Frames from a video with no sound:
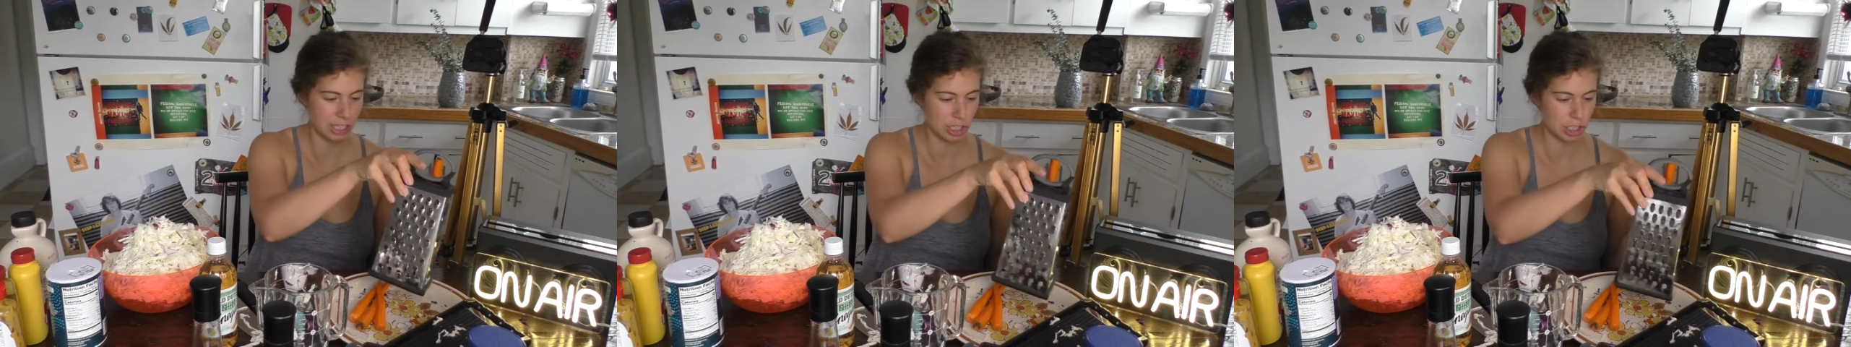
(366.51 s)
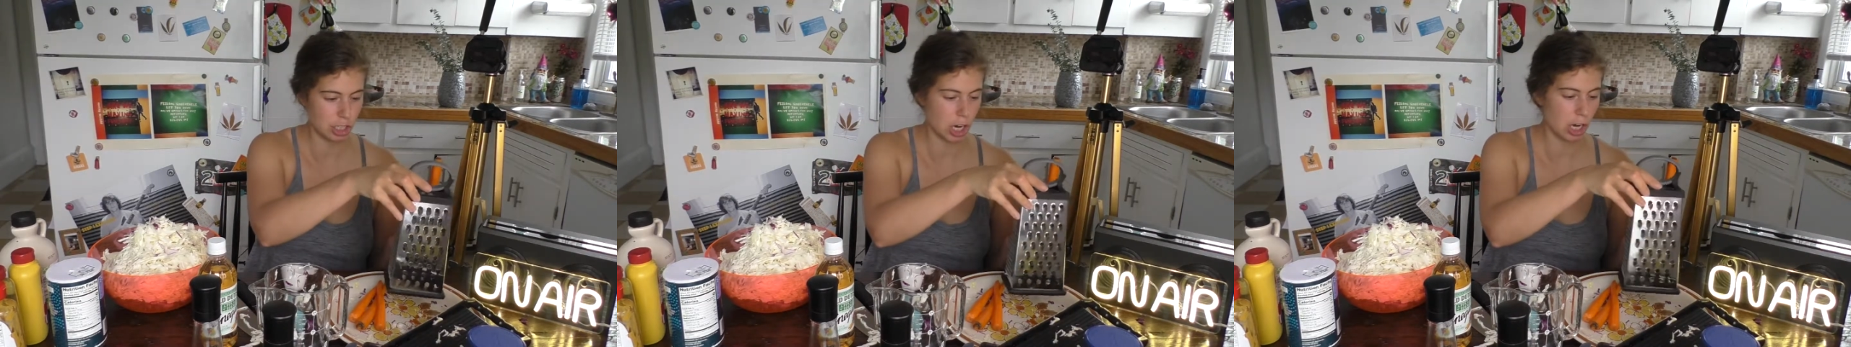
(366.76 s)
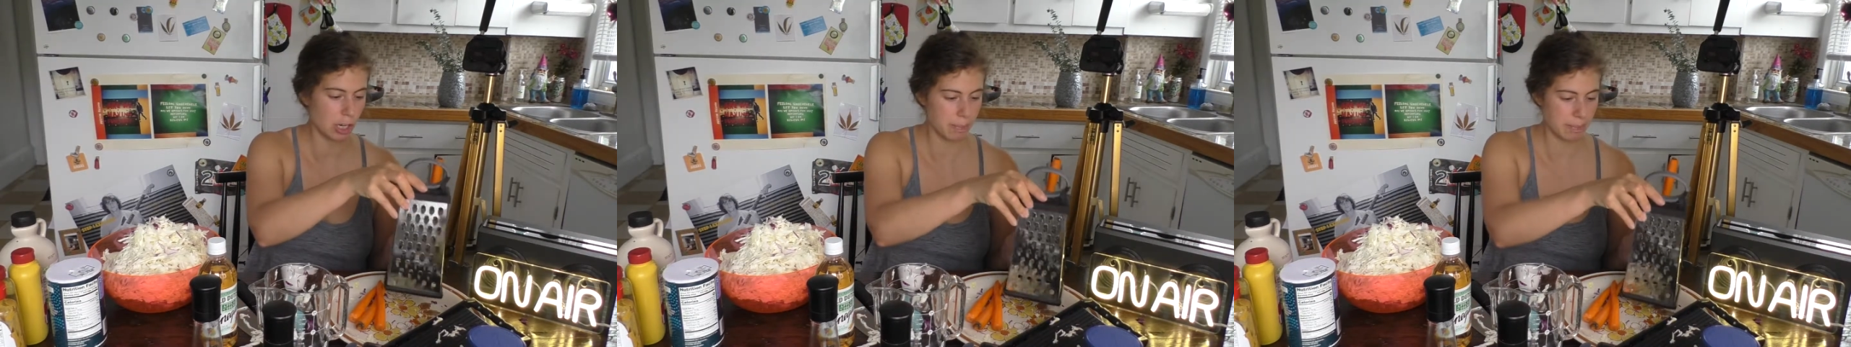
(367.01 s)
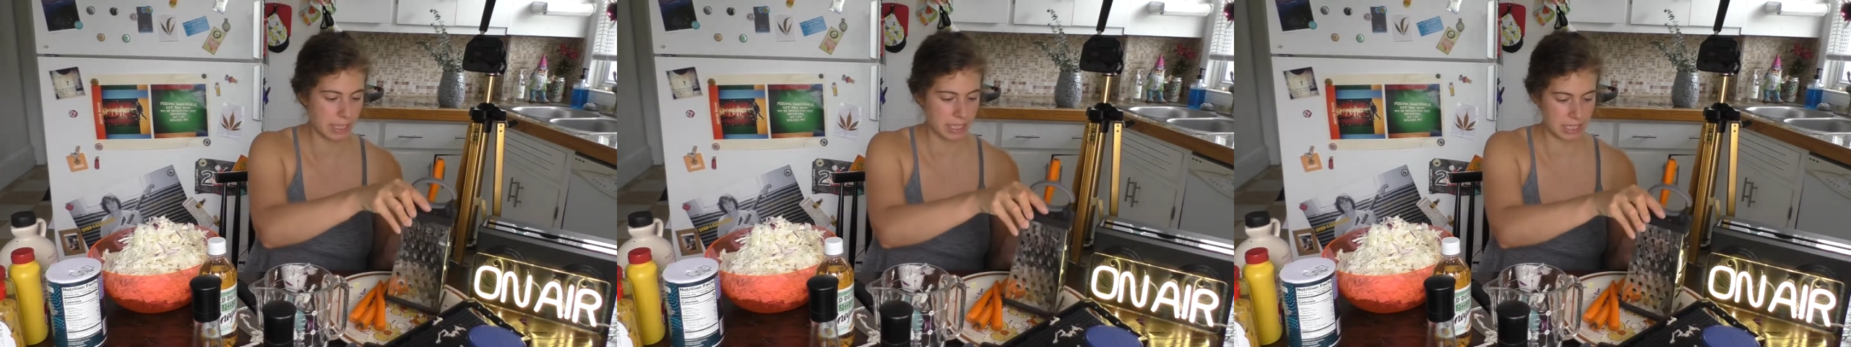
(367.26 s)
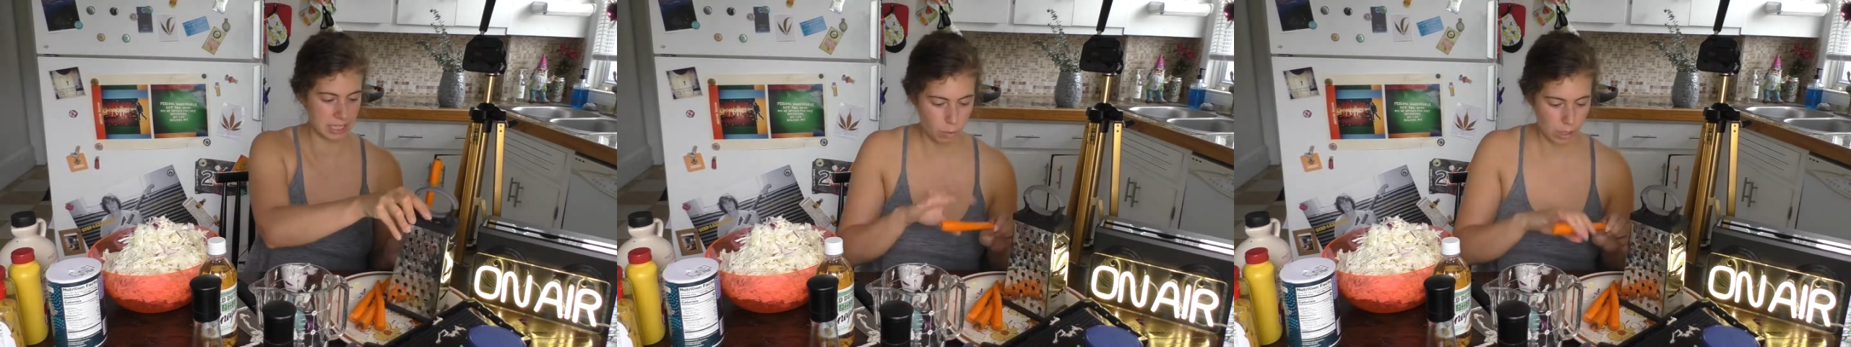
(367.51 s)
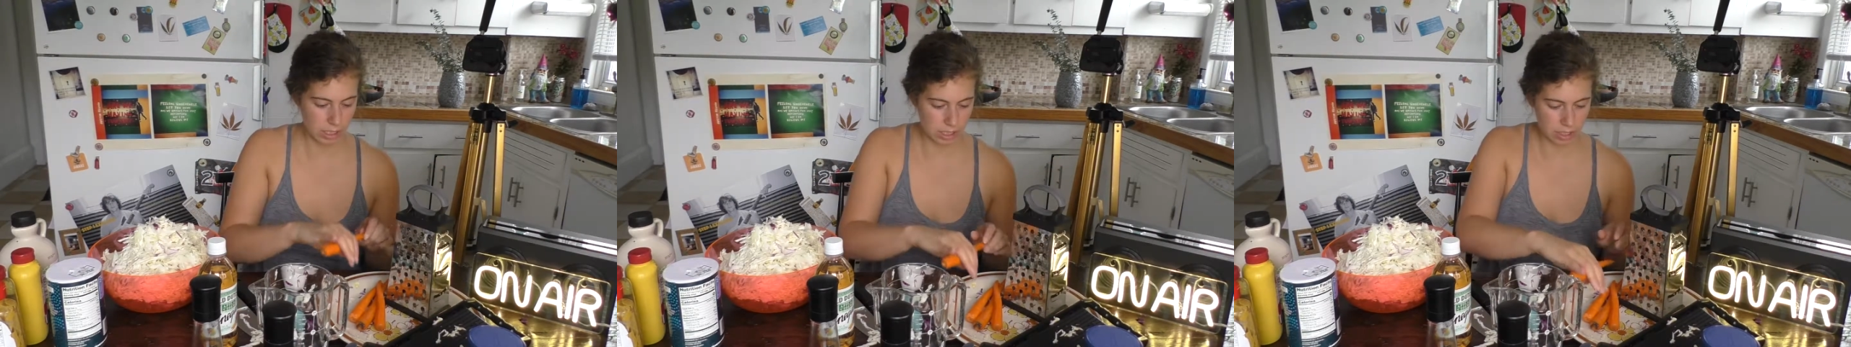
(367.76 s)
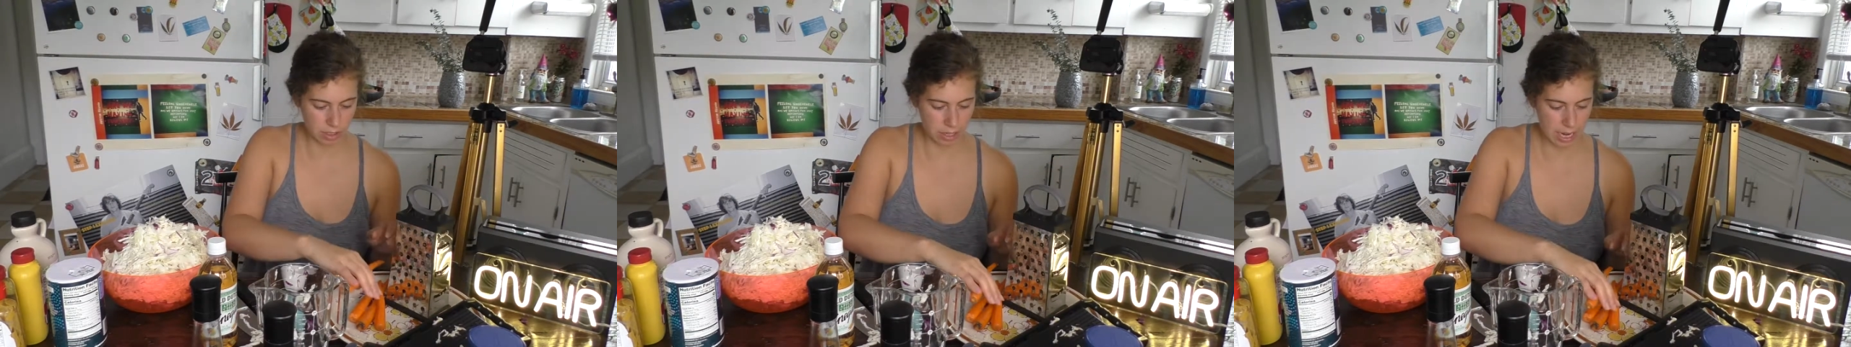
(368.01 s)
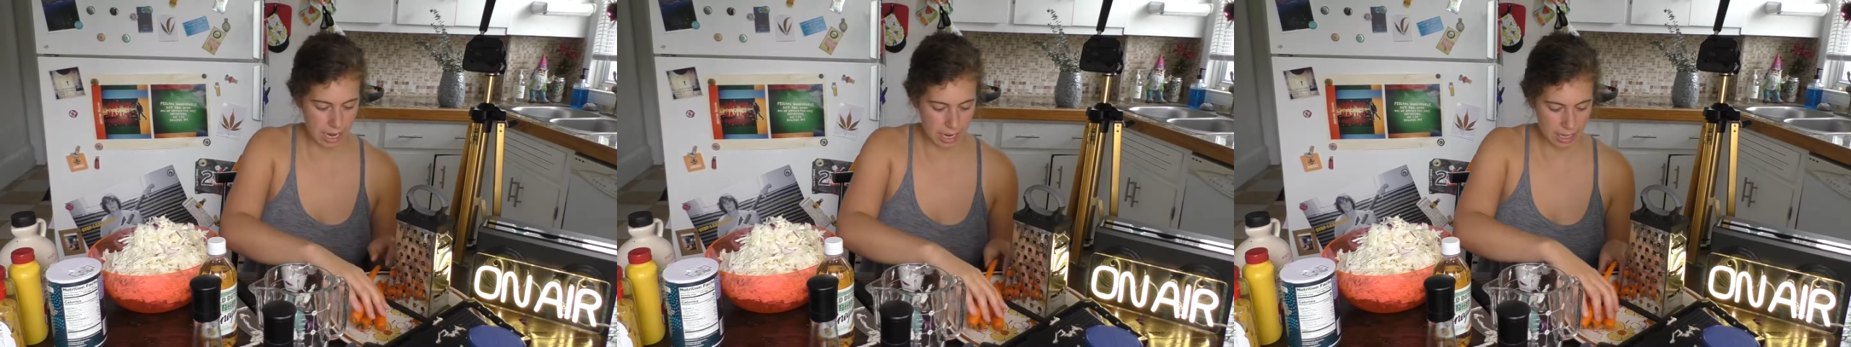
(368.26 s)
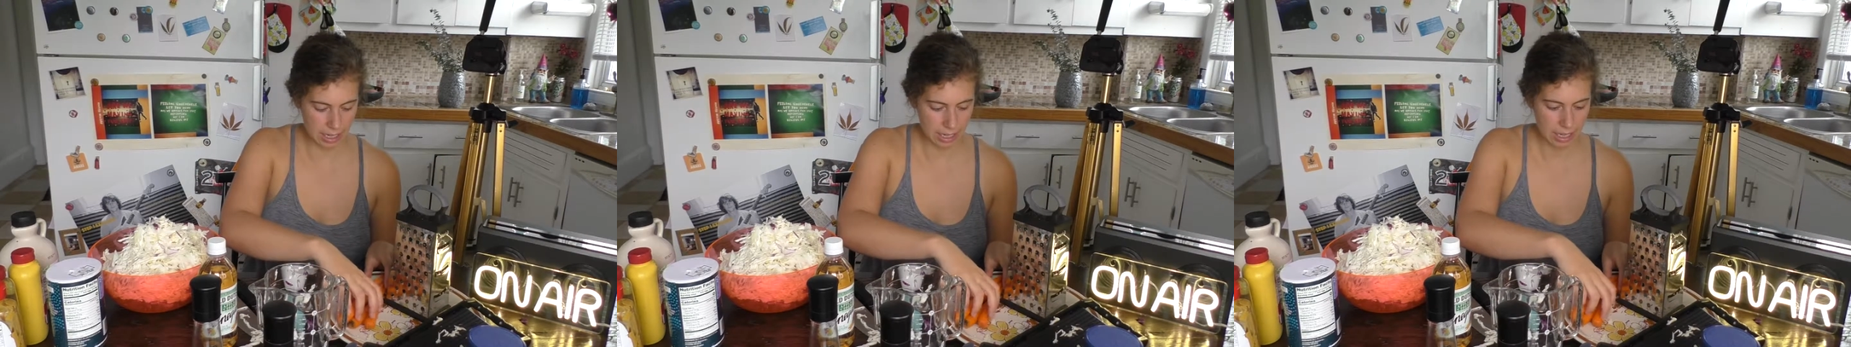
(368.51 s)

sharp and works great.